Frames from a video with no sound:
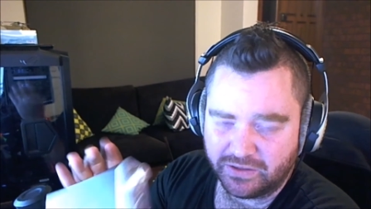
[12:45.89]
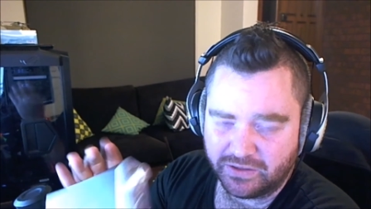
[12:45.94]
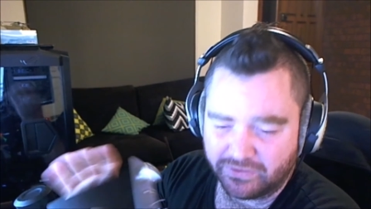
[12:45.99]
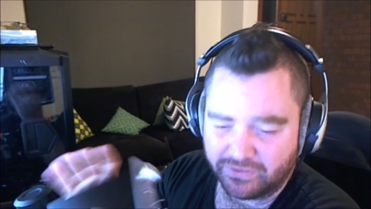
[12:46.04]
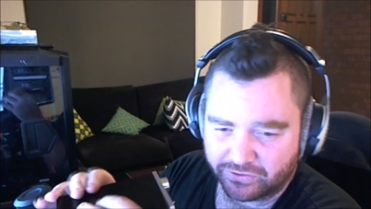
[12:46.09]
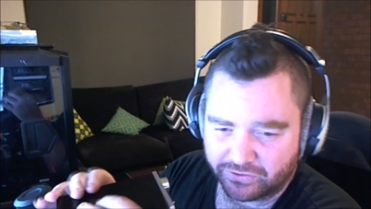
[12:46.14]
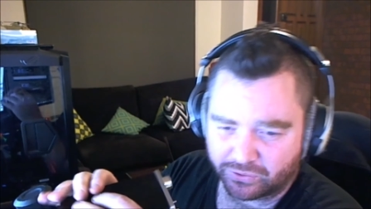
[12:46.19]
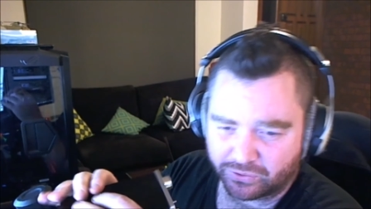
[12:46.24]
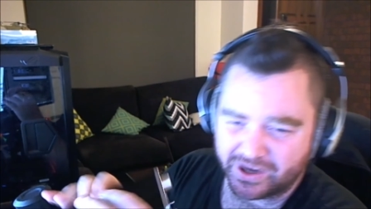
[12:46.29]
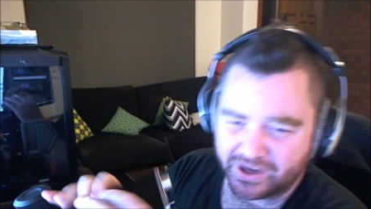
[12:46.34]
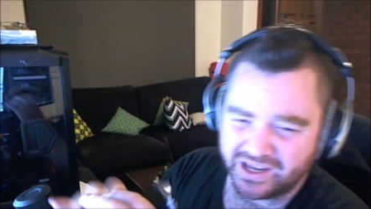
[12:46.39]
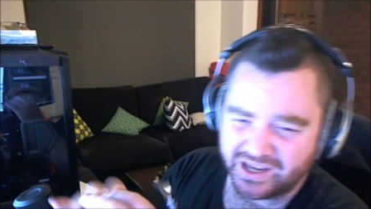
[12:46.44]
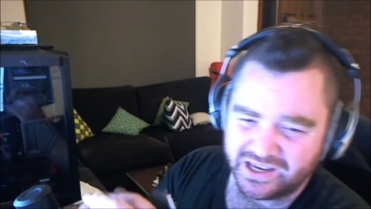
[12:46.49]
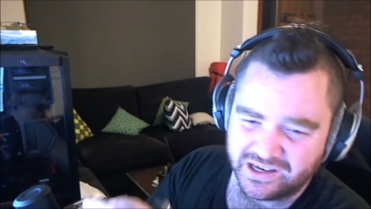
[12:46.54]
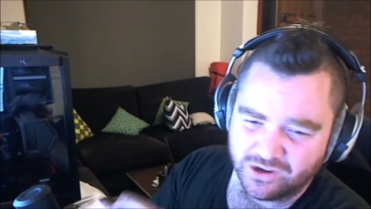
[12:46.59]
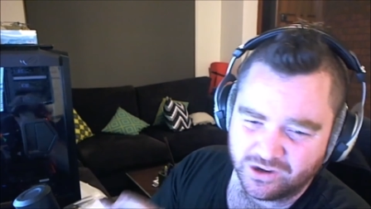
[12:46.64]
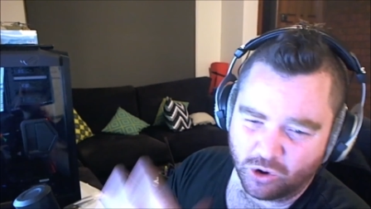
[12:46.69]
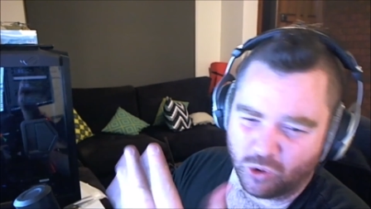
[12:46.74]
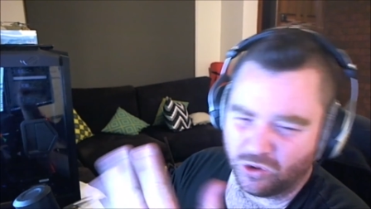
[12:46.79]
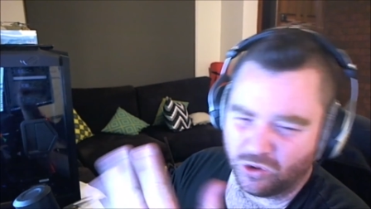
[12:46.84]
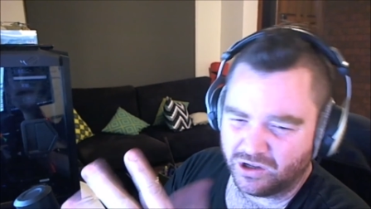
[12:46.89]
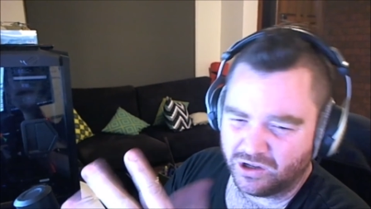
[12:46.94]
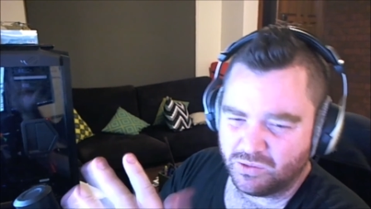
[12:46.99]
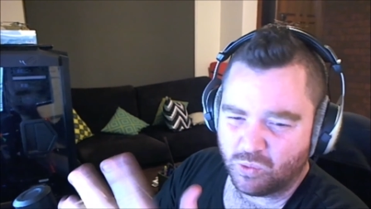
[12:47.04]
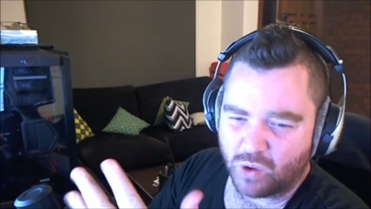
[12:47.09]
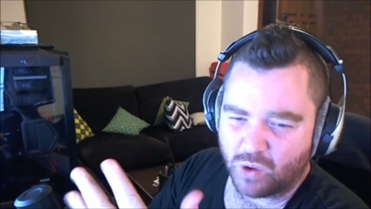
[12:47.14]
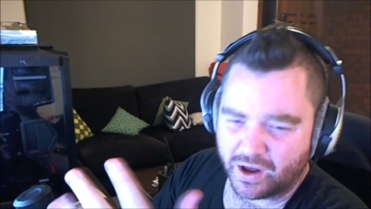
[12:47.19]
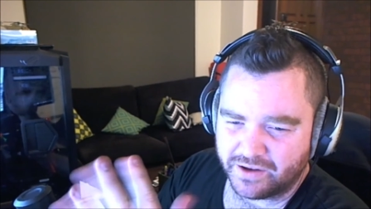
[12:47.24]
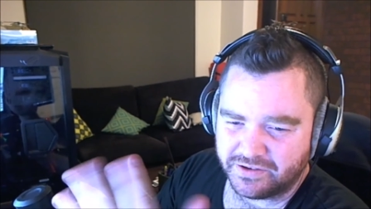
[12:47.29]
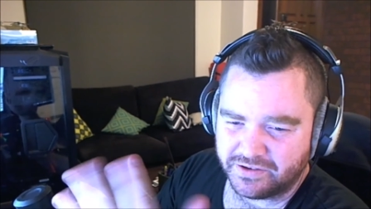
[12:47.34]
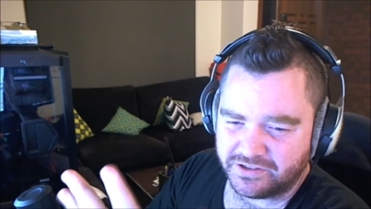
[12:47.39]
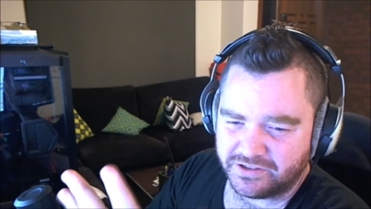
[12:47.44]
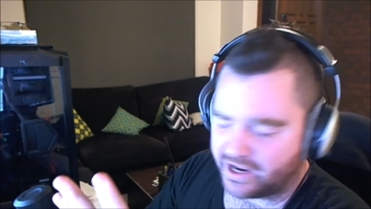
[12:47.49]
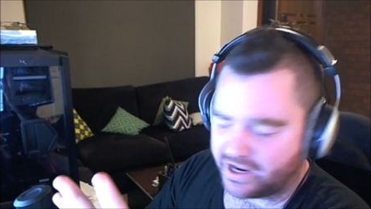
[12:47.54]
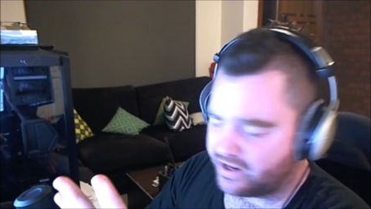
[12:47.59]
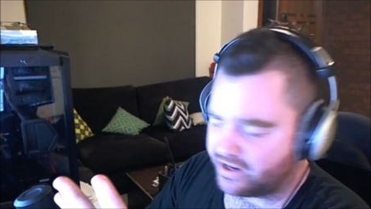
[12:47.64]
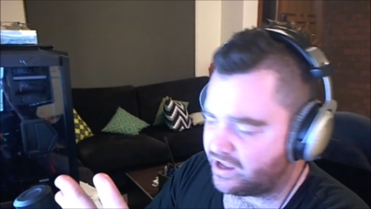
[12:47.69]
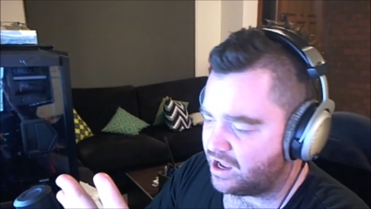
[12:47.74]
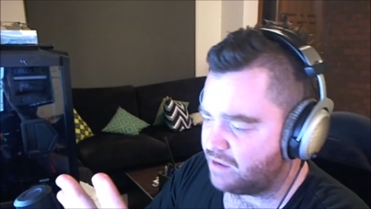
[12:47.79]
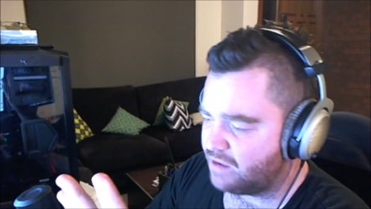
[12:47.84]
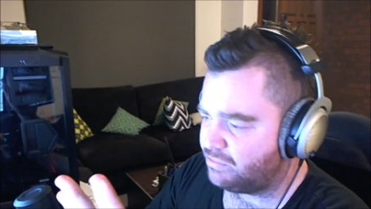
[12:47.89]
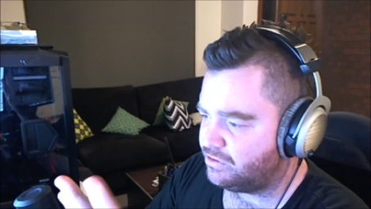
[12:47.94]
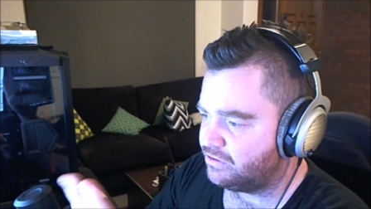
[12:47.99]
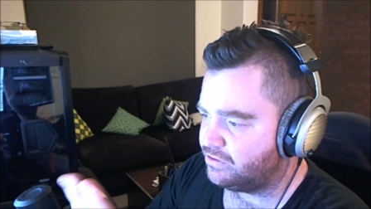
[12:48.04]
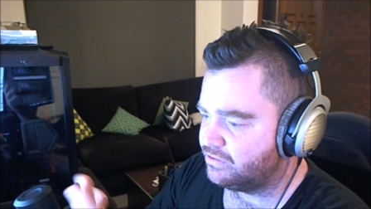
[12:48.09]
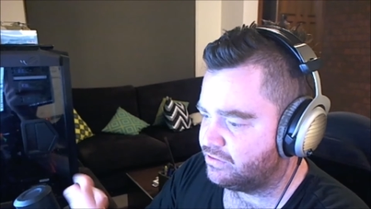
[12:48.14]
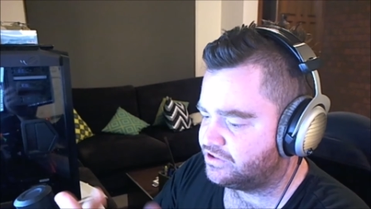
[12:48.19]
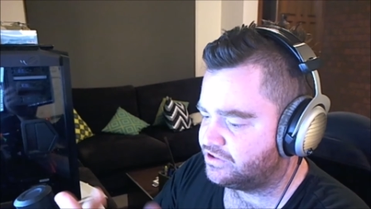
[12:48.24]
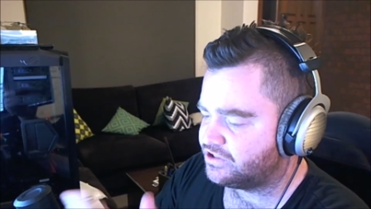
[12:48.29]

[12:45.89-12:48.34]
3 all-in-one DAC amp units.